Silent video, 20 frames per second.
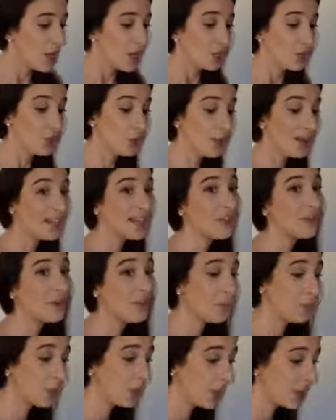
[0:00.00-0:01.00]
You can
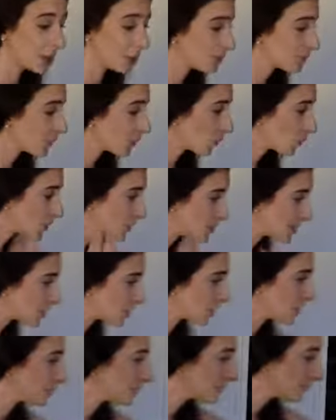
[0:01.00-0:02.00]
even put, where's my
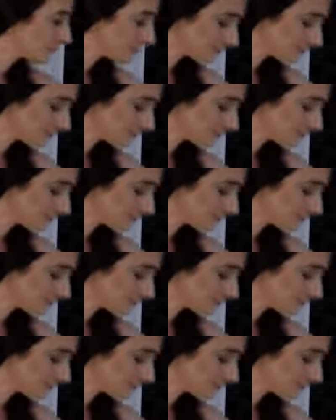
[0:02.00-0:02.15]
chicken?